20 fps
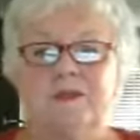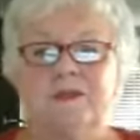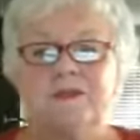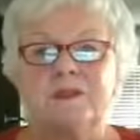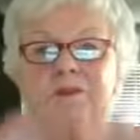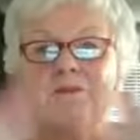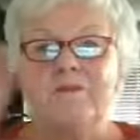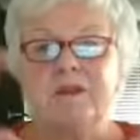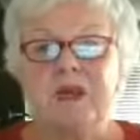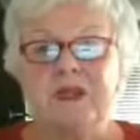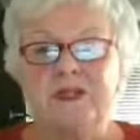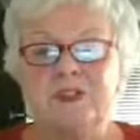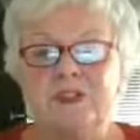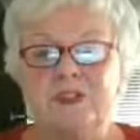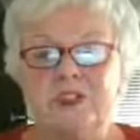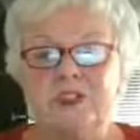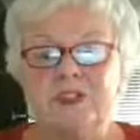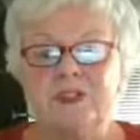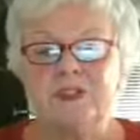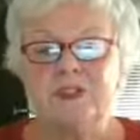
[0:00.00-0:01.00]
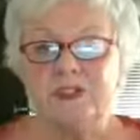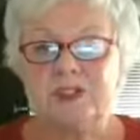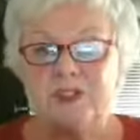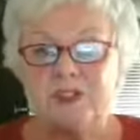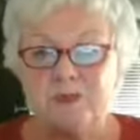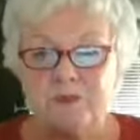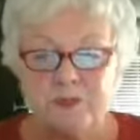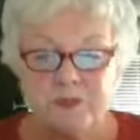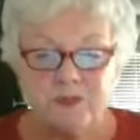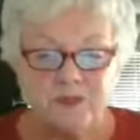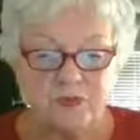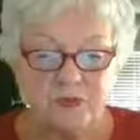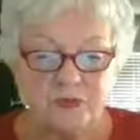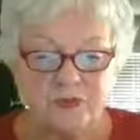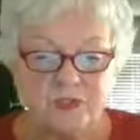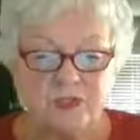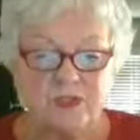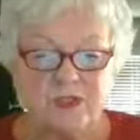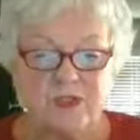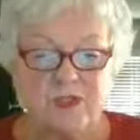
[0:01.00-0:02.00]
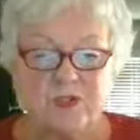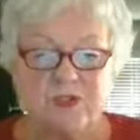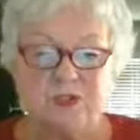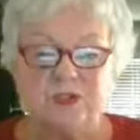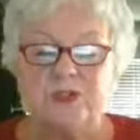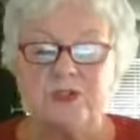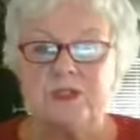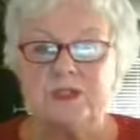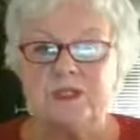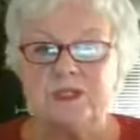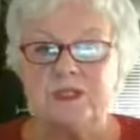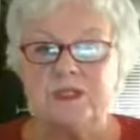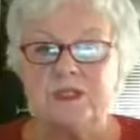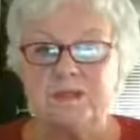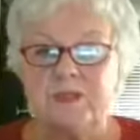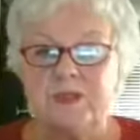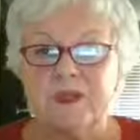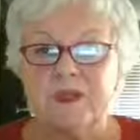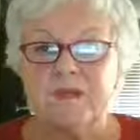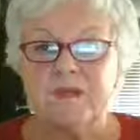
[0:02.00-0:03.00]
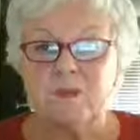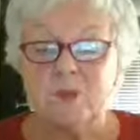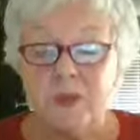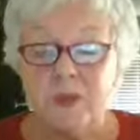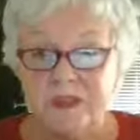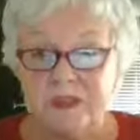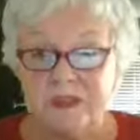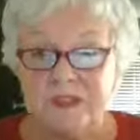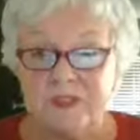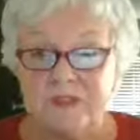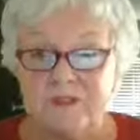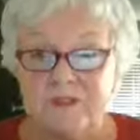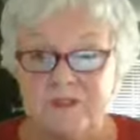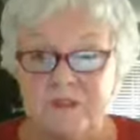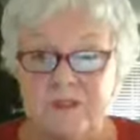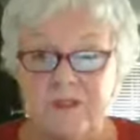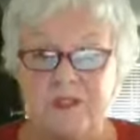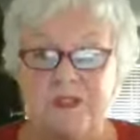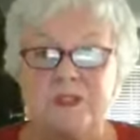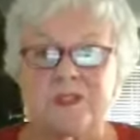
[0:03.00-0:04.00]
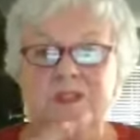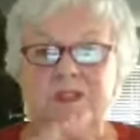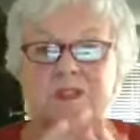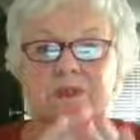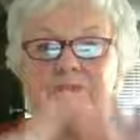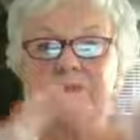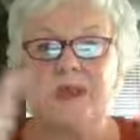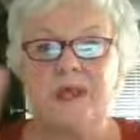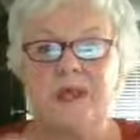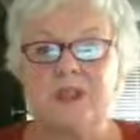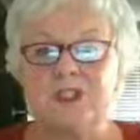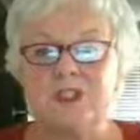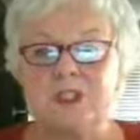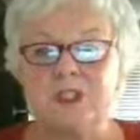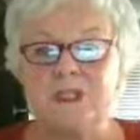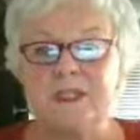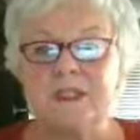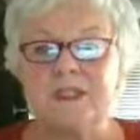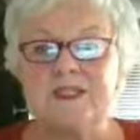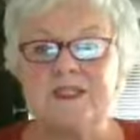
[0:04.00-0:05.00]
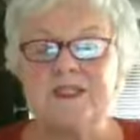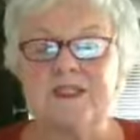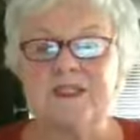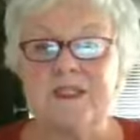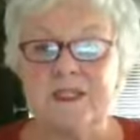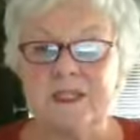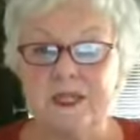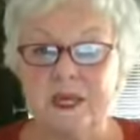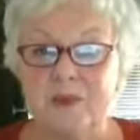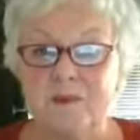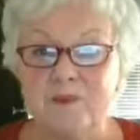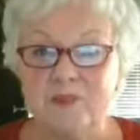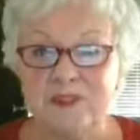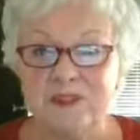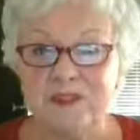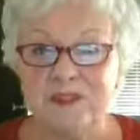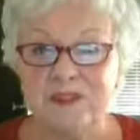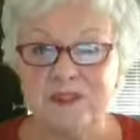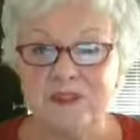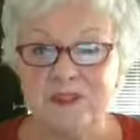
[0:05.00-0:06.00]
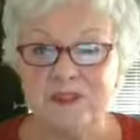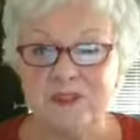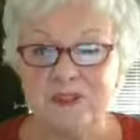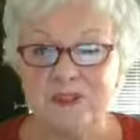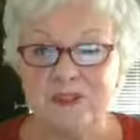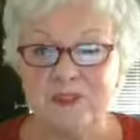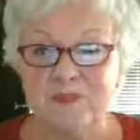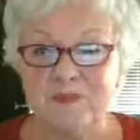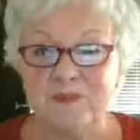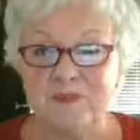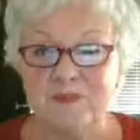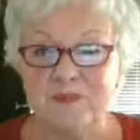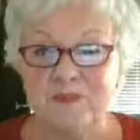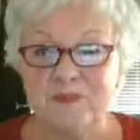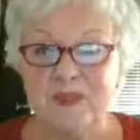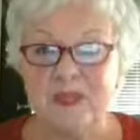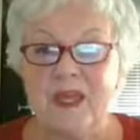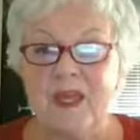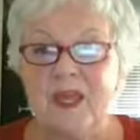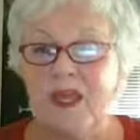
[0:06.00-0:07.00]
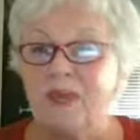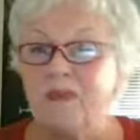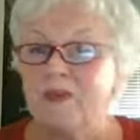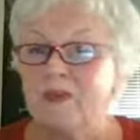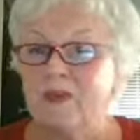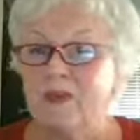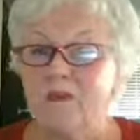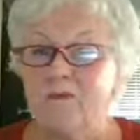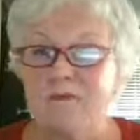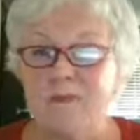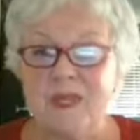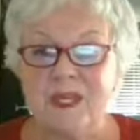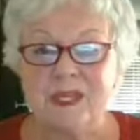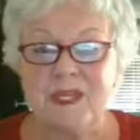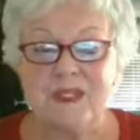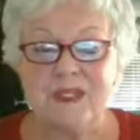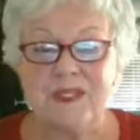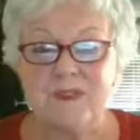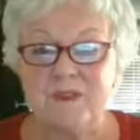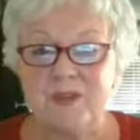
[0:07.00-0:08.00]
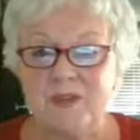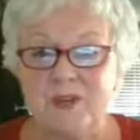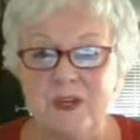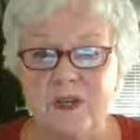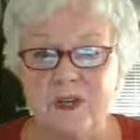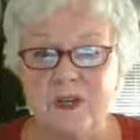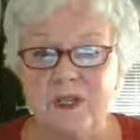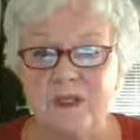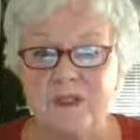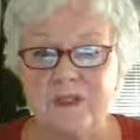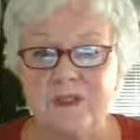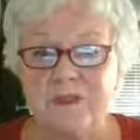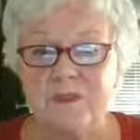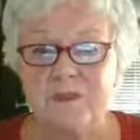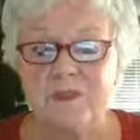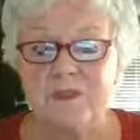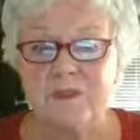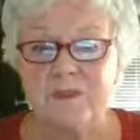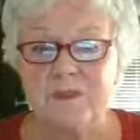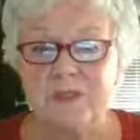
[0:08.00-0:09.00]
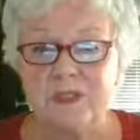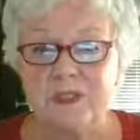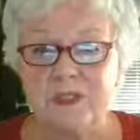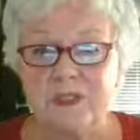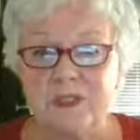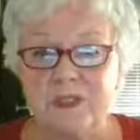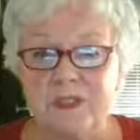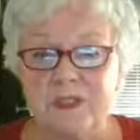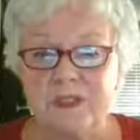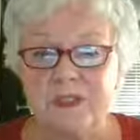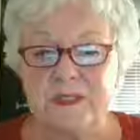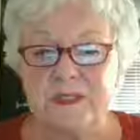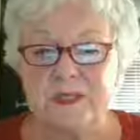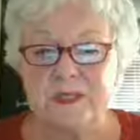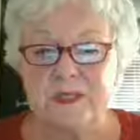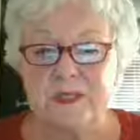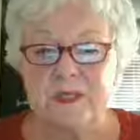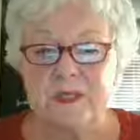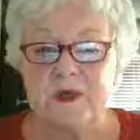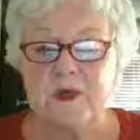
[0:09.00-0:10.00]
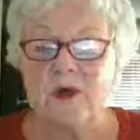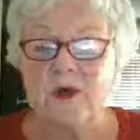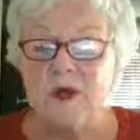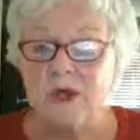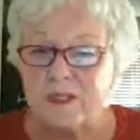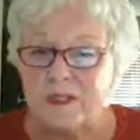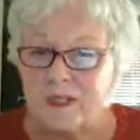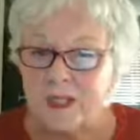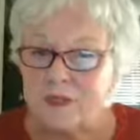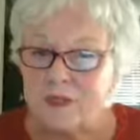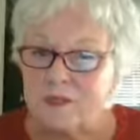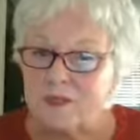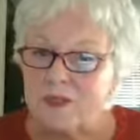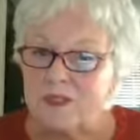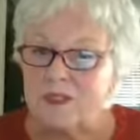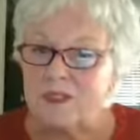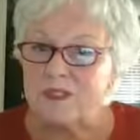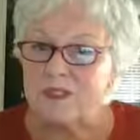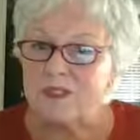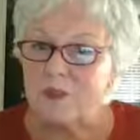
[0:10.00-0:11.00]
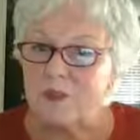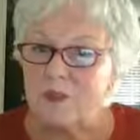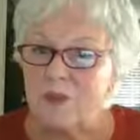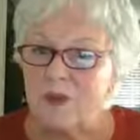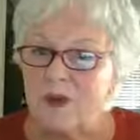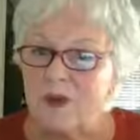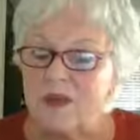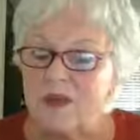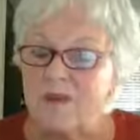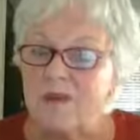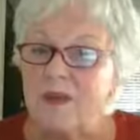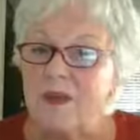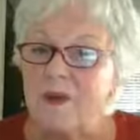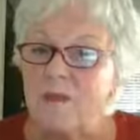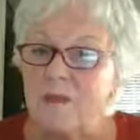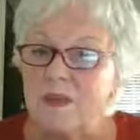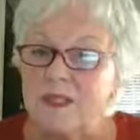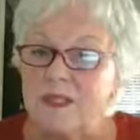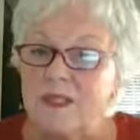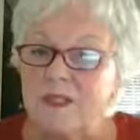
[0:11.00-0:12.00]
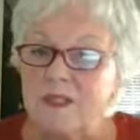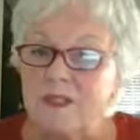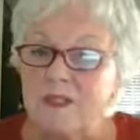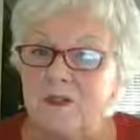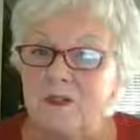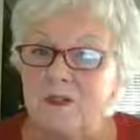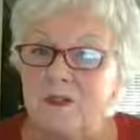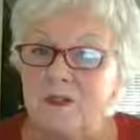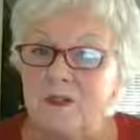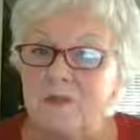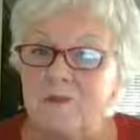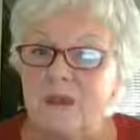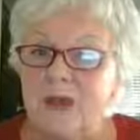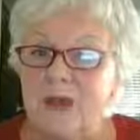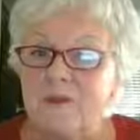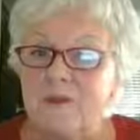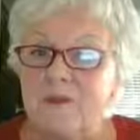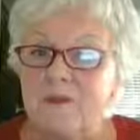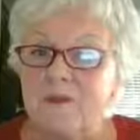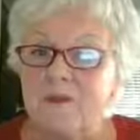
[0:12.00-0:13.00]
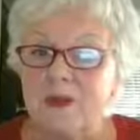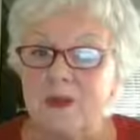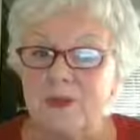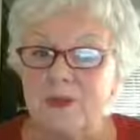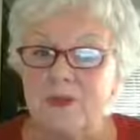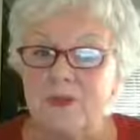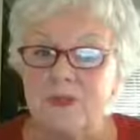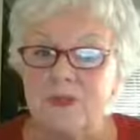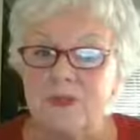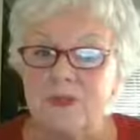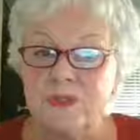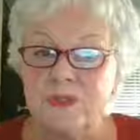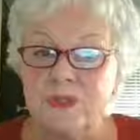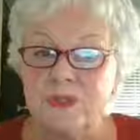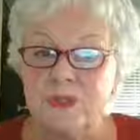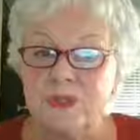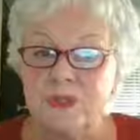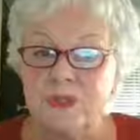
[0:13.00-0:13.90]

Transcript: Dementia, before we get started, I just want to explain what the difference is. Dementia is the umbrella term, and there are many different kinds of dementias. Alzheimer's is the one that we hear about the most